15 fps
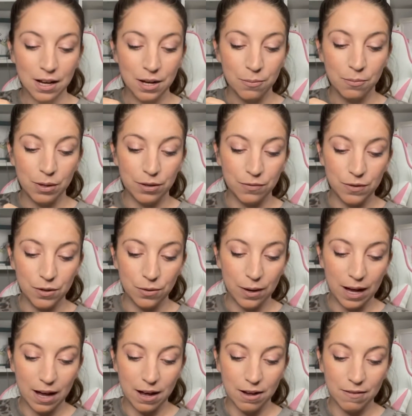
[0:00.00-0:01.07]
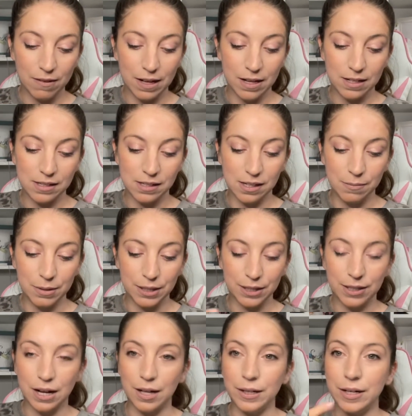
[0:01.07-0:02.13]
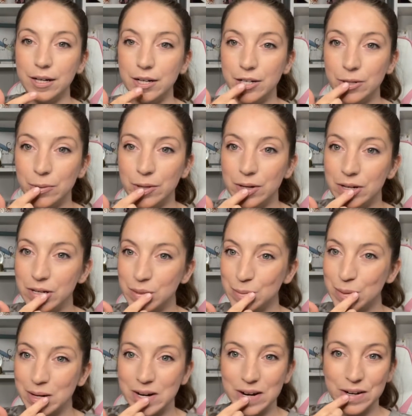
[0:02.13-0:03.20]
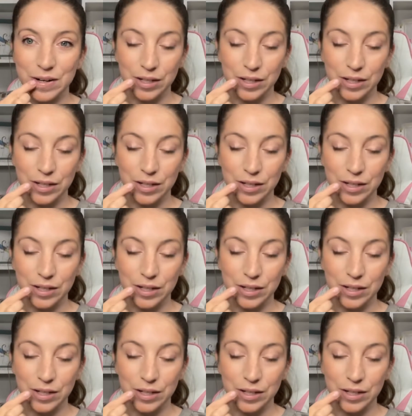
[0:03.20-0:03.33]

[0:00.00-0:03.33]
But if you have a similar color and you want to just put it on your